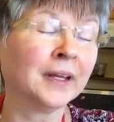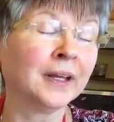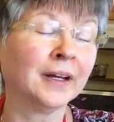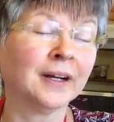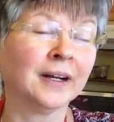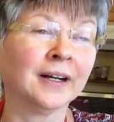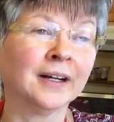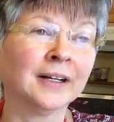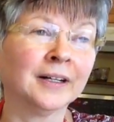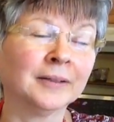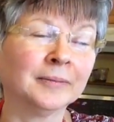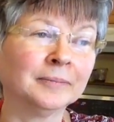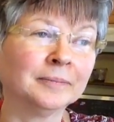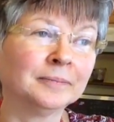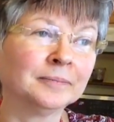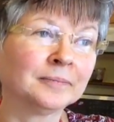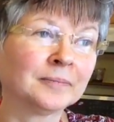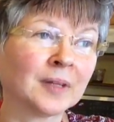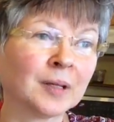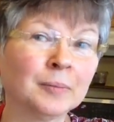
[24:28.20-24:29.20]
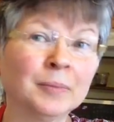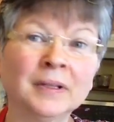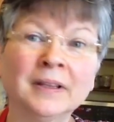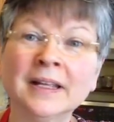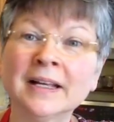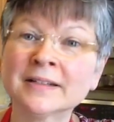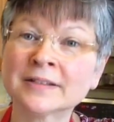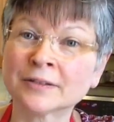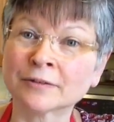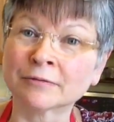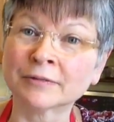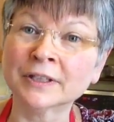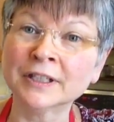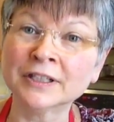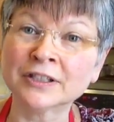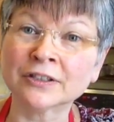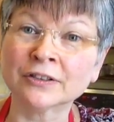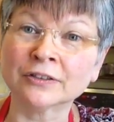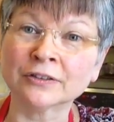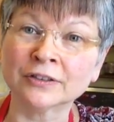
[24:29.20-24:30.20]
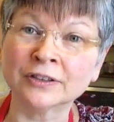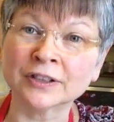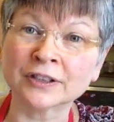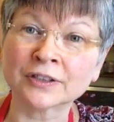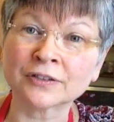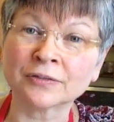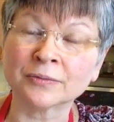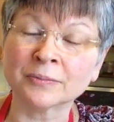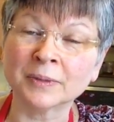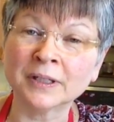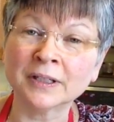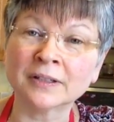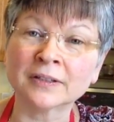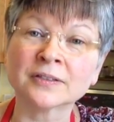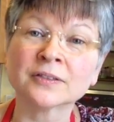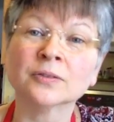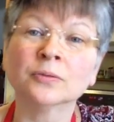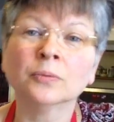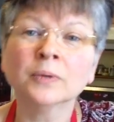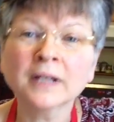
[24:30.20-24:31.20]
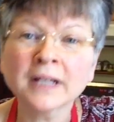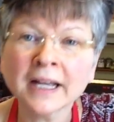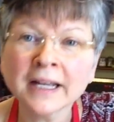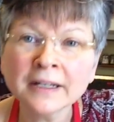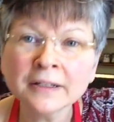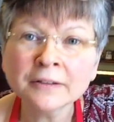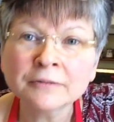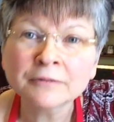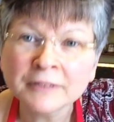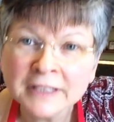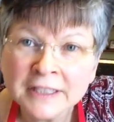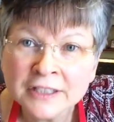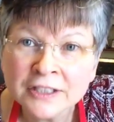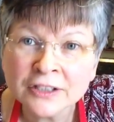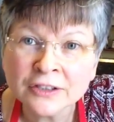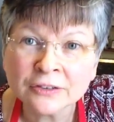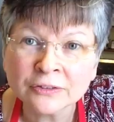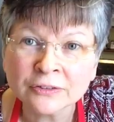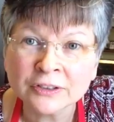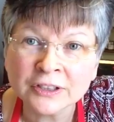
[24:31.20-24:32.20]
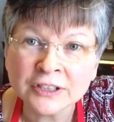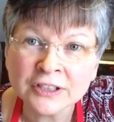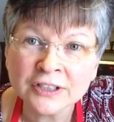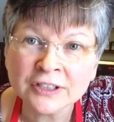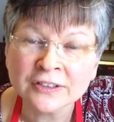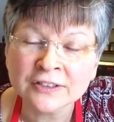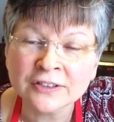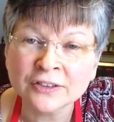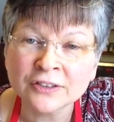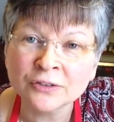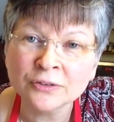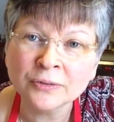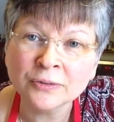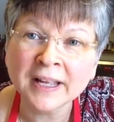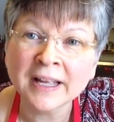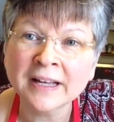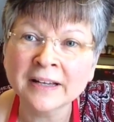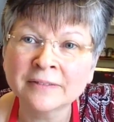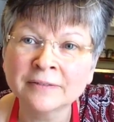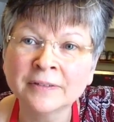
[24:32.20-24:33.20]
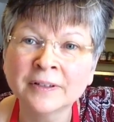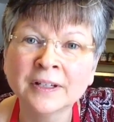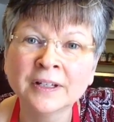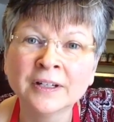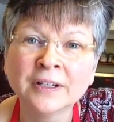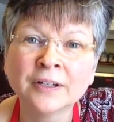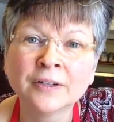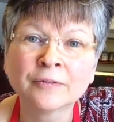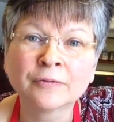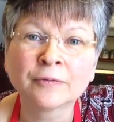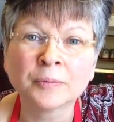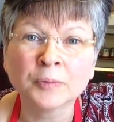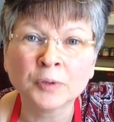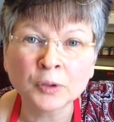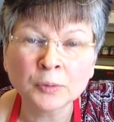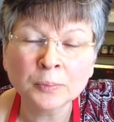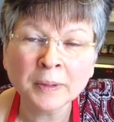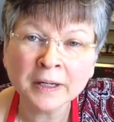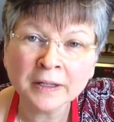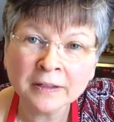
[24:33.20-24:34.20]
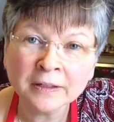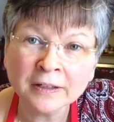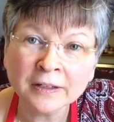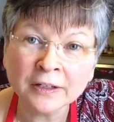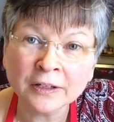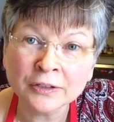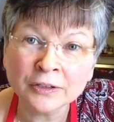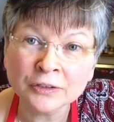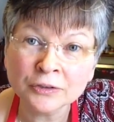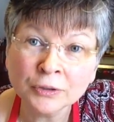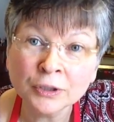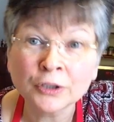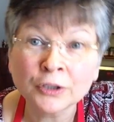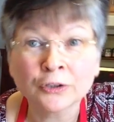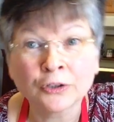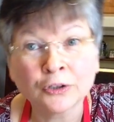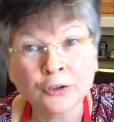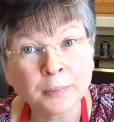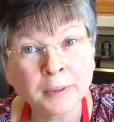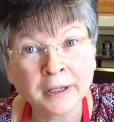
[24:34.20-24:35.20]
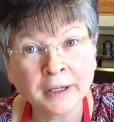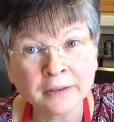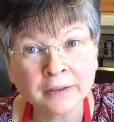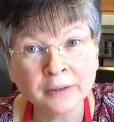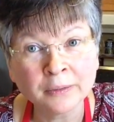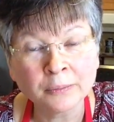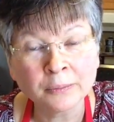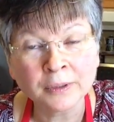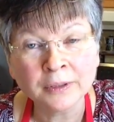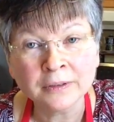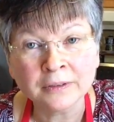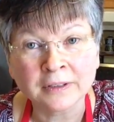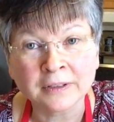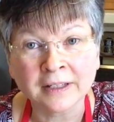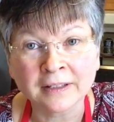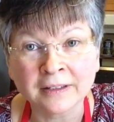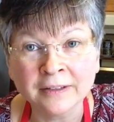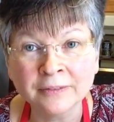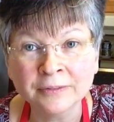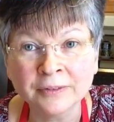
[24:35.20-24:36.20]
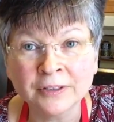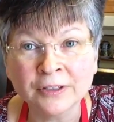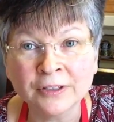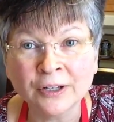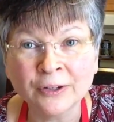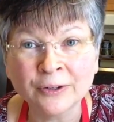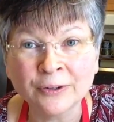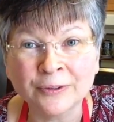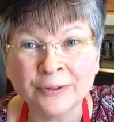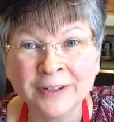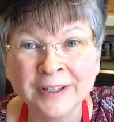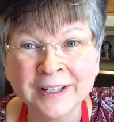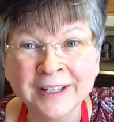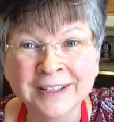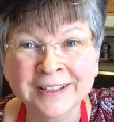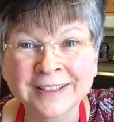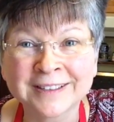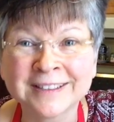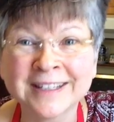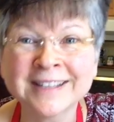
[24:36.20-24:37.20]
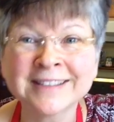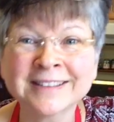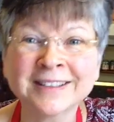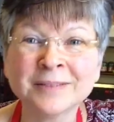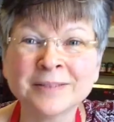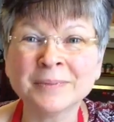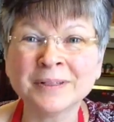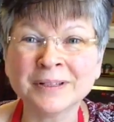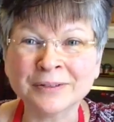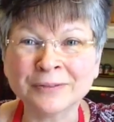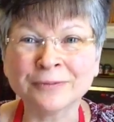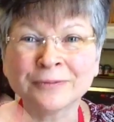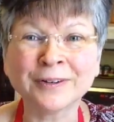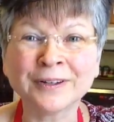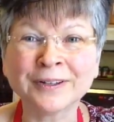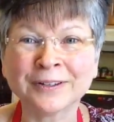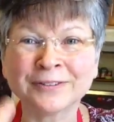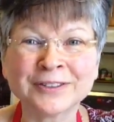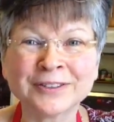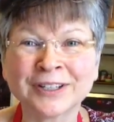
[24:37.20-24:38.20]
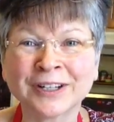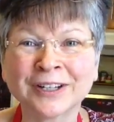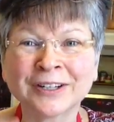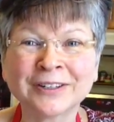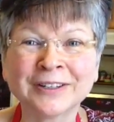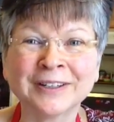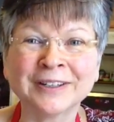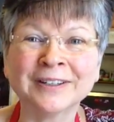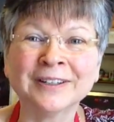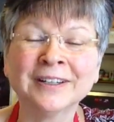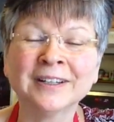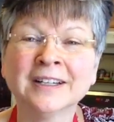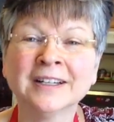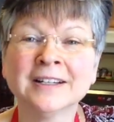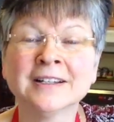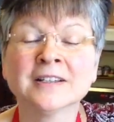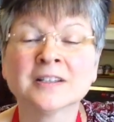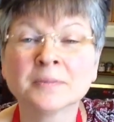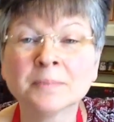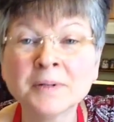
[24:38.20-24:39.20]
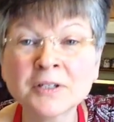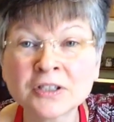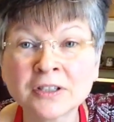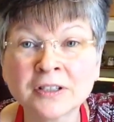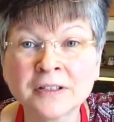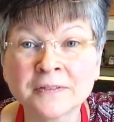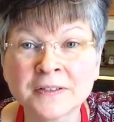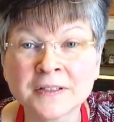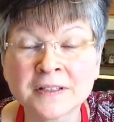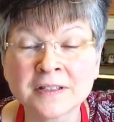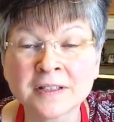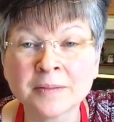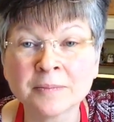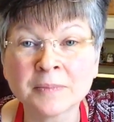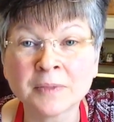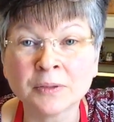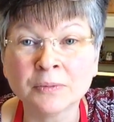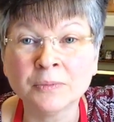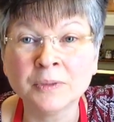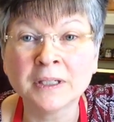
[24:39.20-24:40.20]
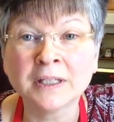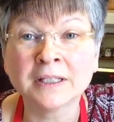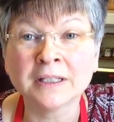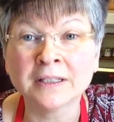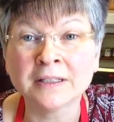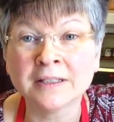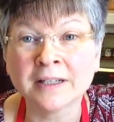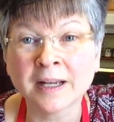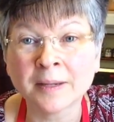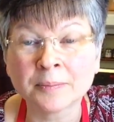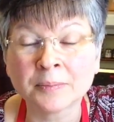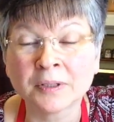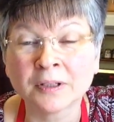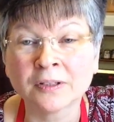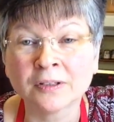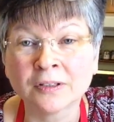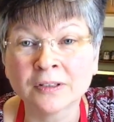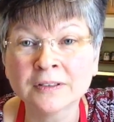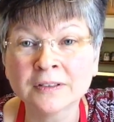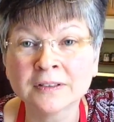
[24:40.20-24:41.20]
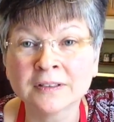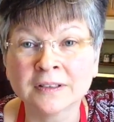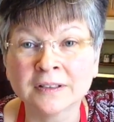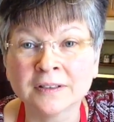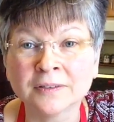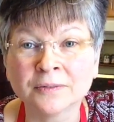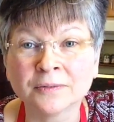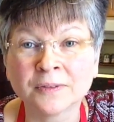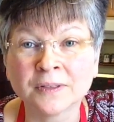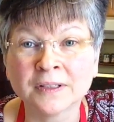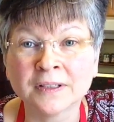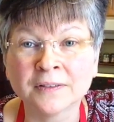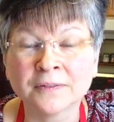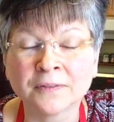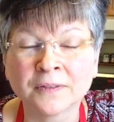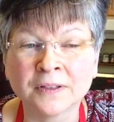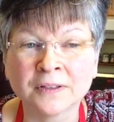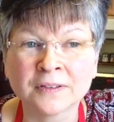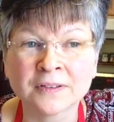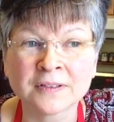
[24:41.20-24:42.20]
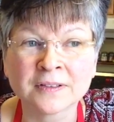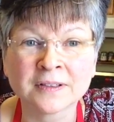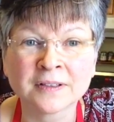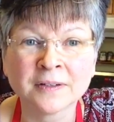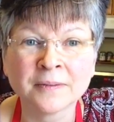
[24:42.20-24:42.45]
But that's a regional dish from here. So what kind of regional dishes do you have from your part of the country or your part of the world? I'd love to know, because that's going to be the fun of sharing, especially if it's something we can adapt to Gerson, if there's